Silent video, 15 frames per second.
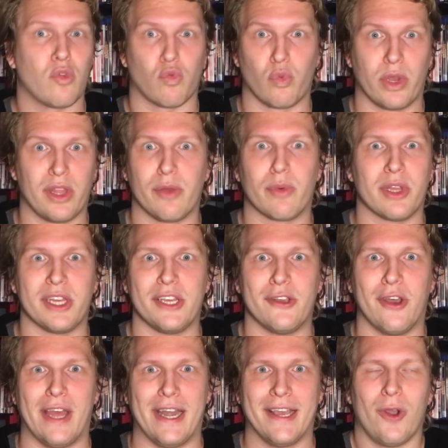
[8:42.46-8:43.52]
really, really
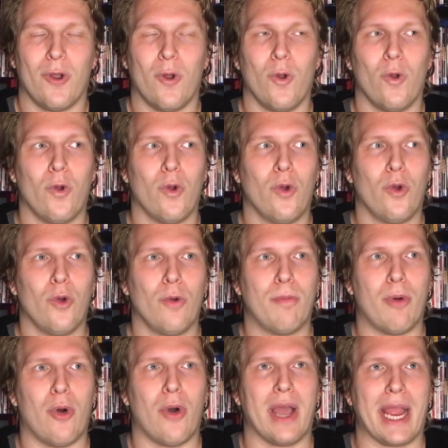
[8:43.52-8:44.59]
good. Hoo
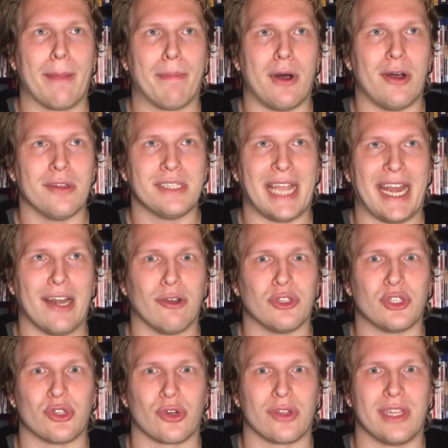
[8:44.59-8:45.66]
boy, Paul Dano
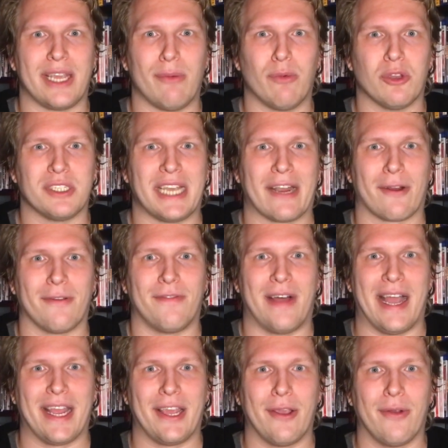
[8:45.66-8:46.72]
certainly will
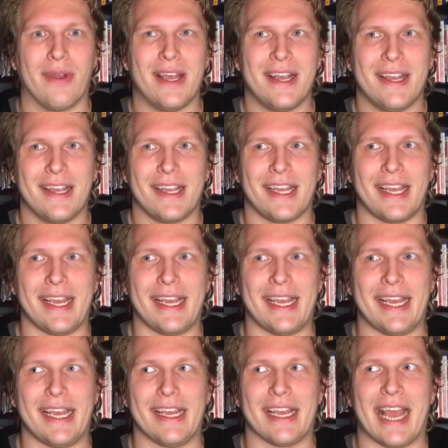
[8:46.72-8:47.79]
terrify you.
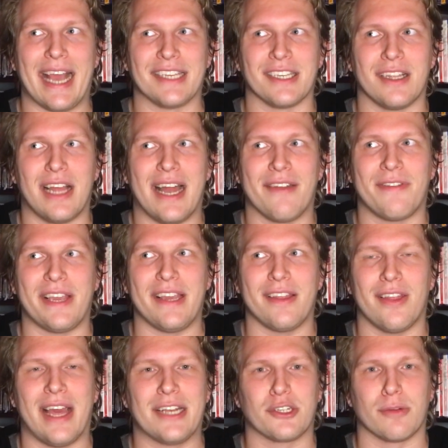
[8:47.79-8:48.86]
He has a lot of
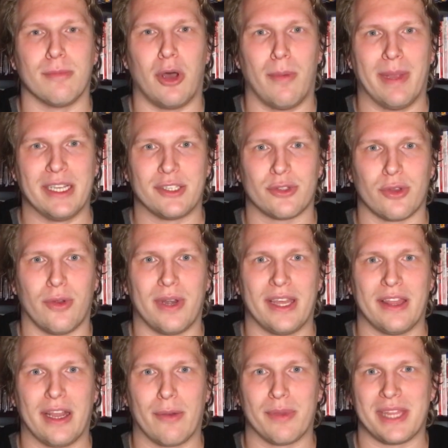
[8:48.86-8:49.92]
Heath Ledger moments thrown
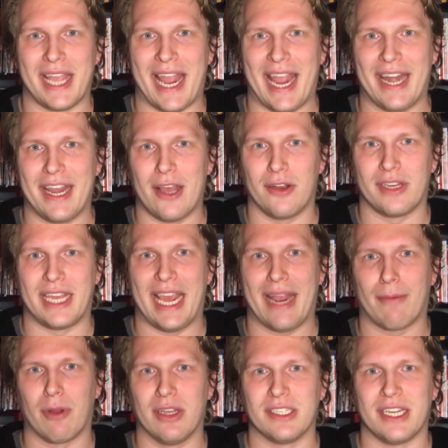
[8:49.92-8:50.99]
in there with the handheld
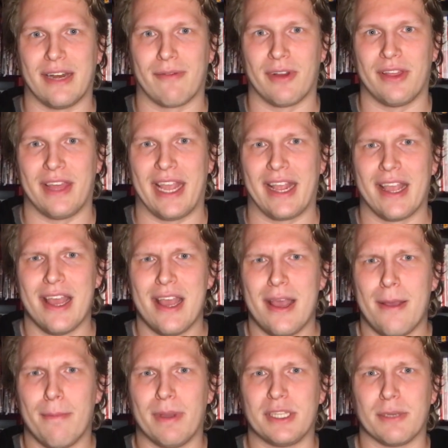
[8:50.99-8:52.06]
cameras and everything.
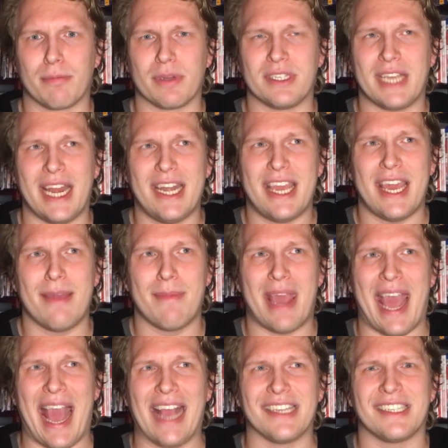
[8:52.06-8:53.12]
But to present him
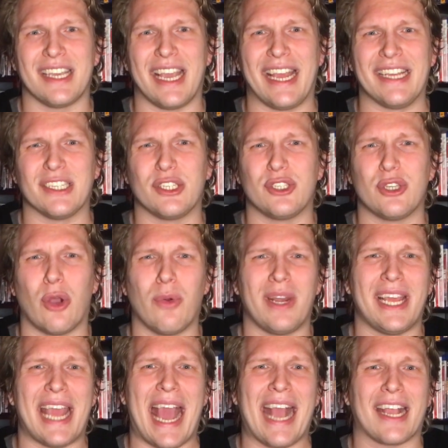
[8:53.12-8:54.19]
as a
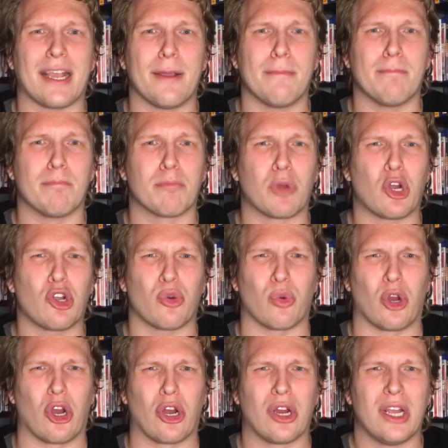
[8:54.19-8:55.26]
Zodiac
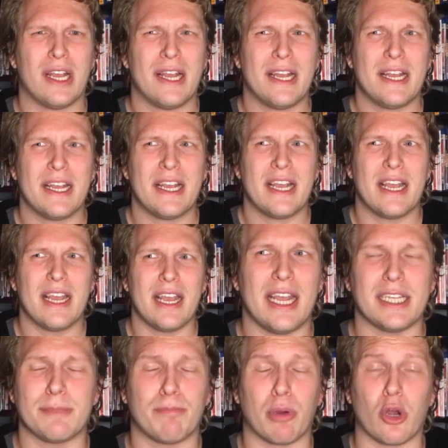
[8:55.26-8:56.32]
murderer,
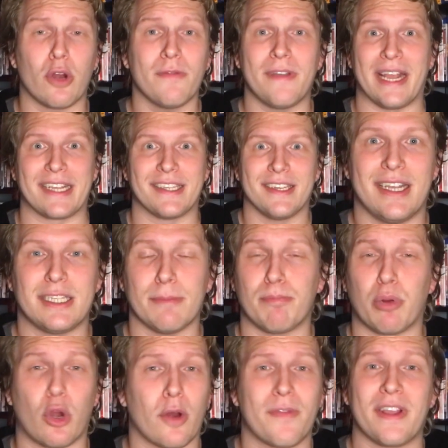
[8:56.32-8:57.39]
it's perfect. It's a
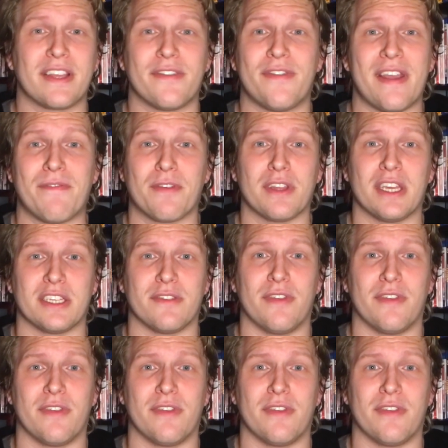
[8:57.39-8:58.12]
perfect fit for this